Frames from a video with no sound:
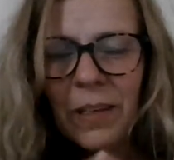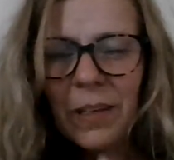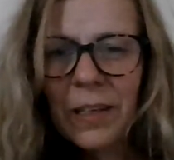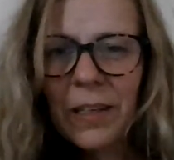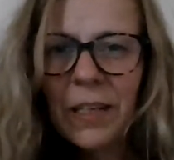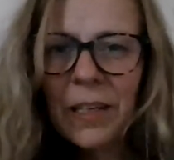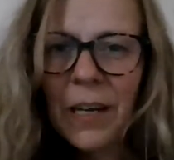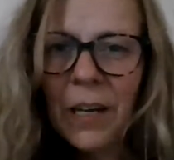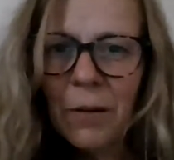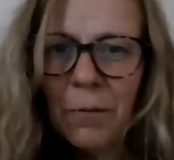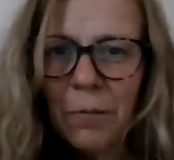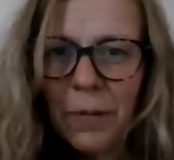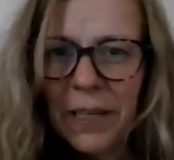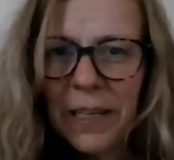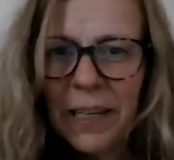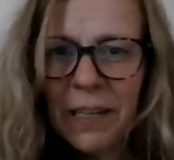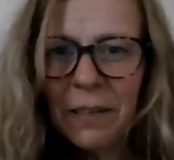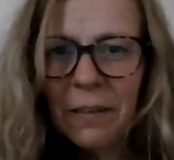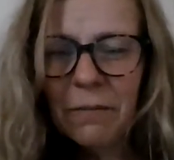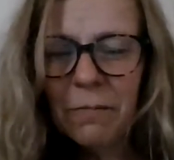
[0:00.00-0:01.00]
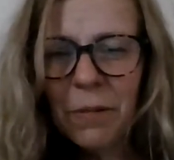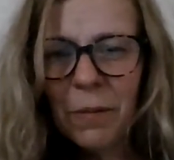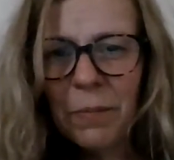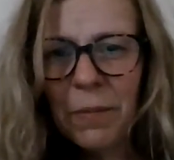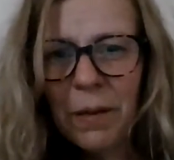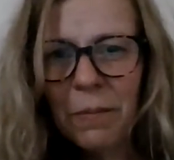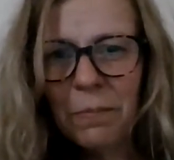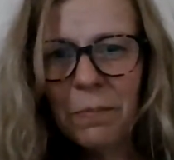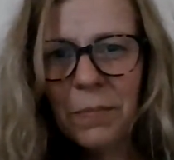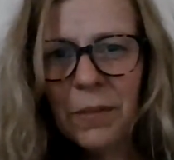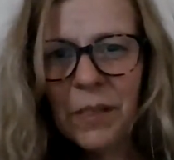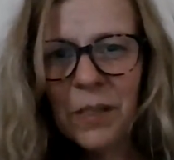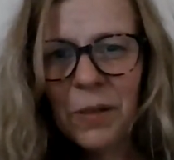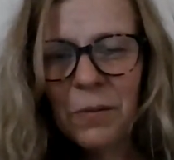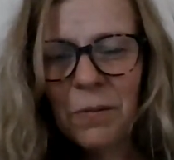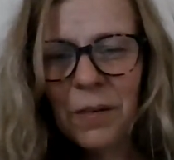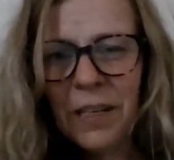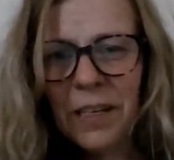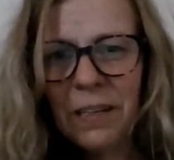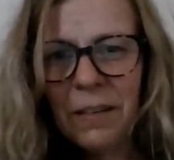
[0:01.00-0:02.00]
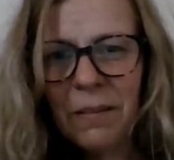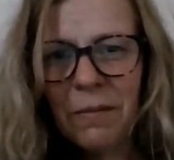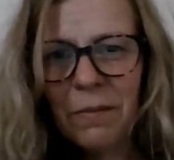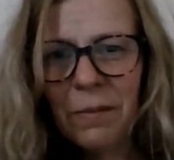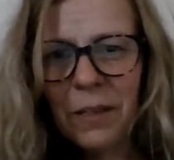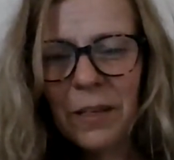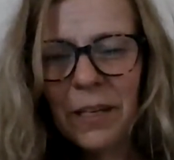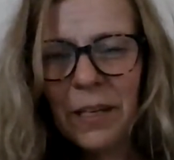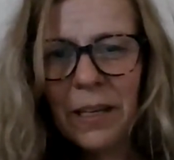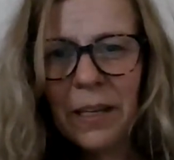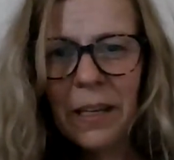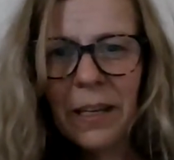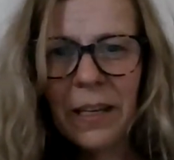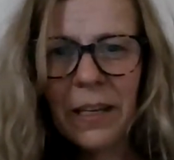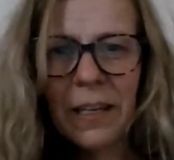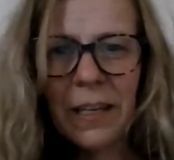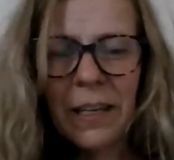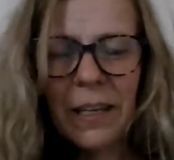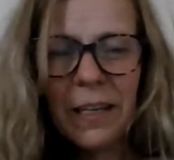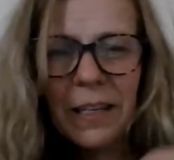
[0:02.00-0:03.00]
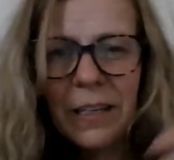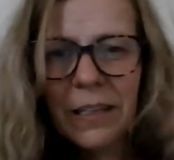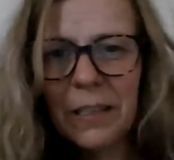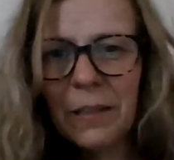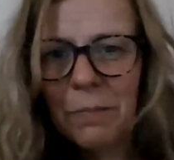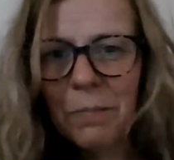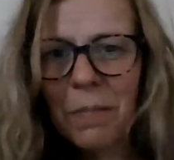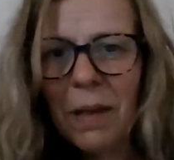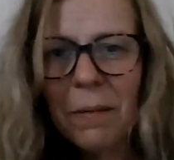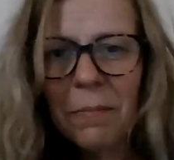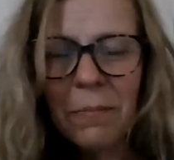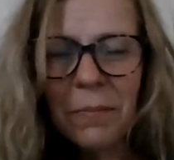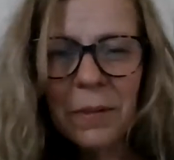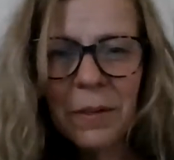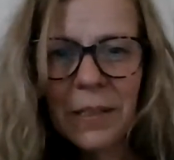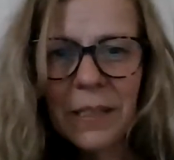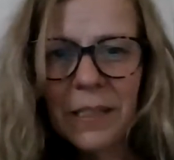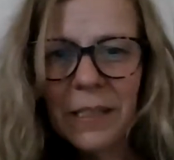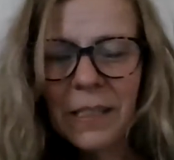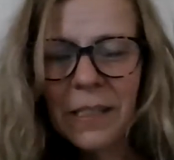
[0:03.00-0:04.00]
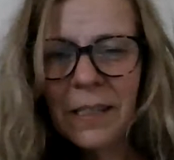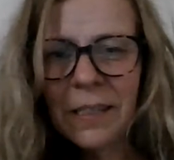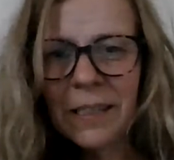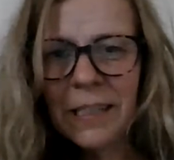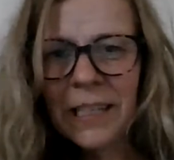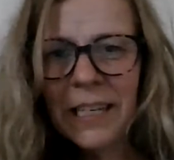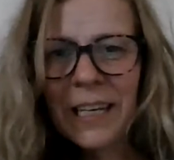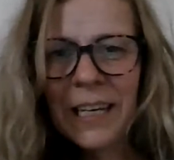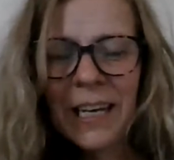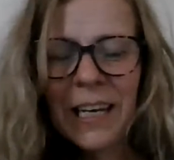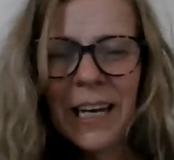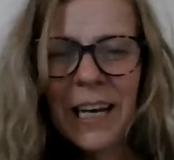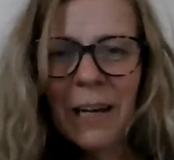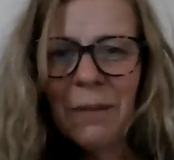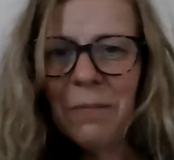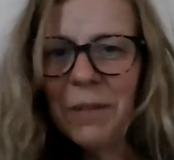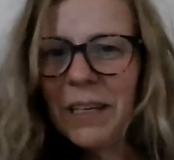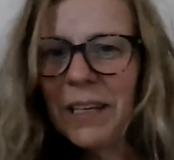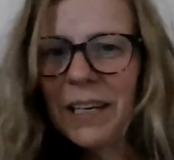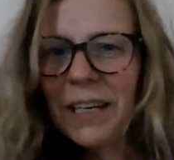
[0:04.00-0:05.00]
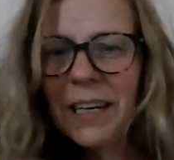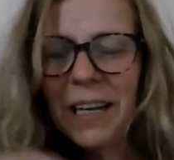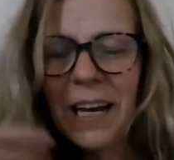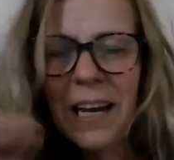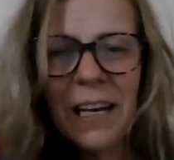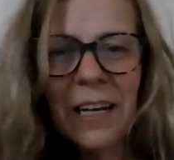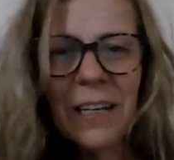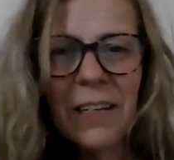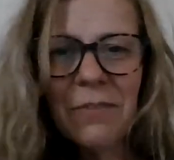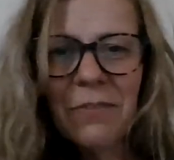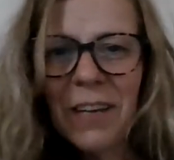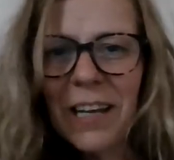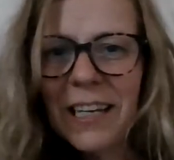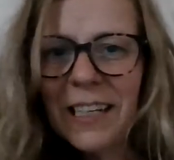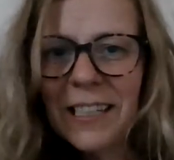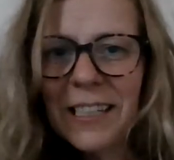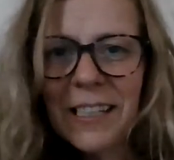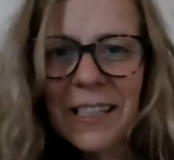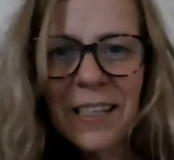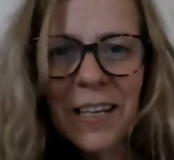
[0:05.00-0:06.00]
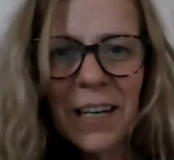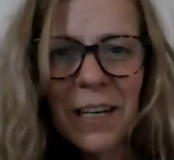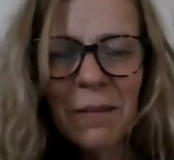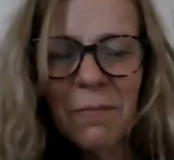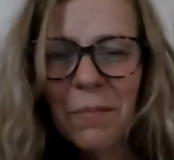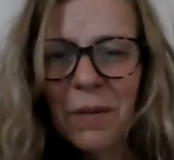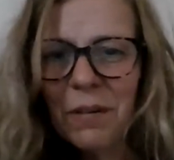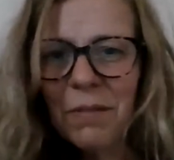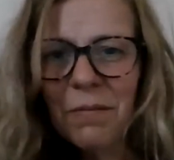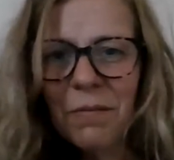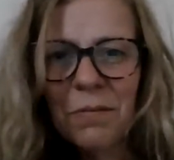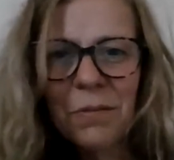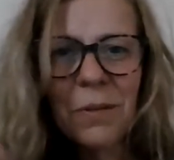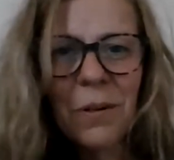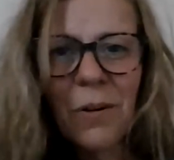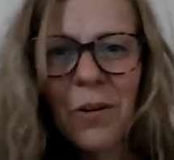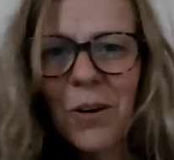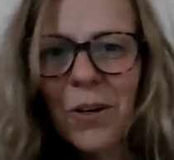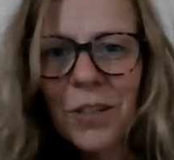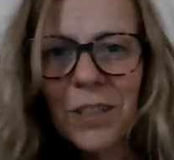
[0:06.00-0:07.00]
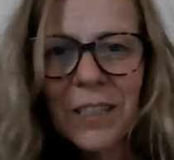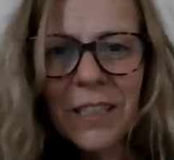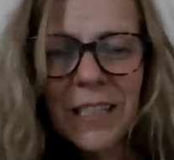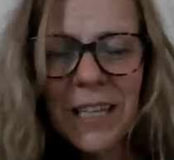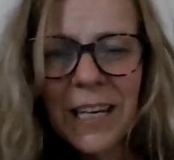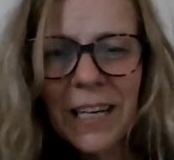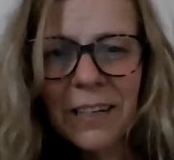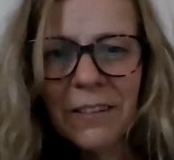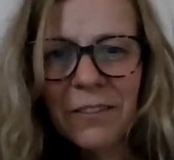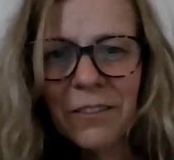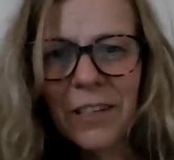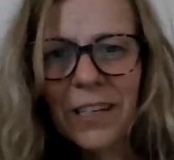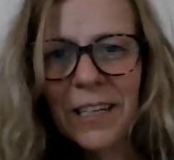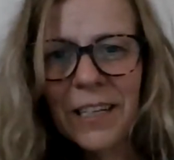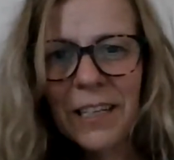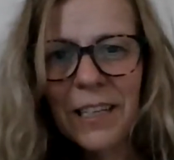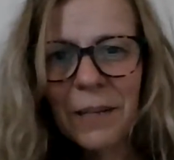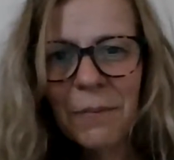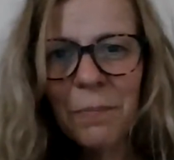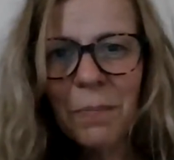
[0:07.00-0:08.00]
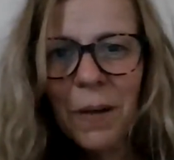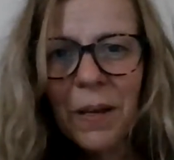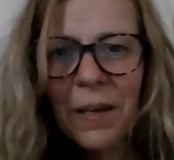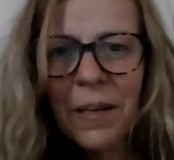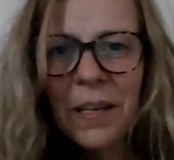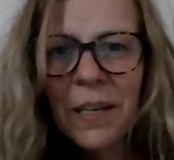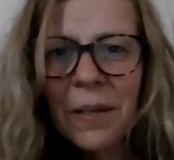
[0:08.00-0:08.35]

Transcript: You know, we can remember sweet memories, and we can have excitement for a holiday or anything, but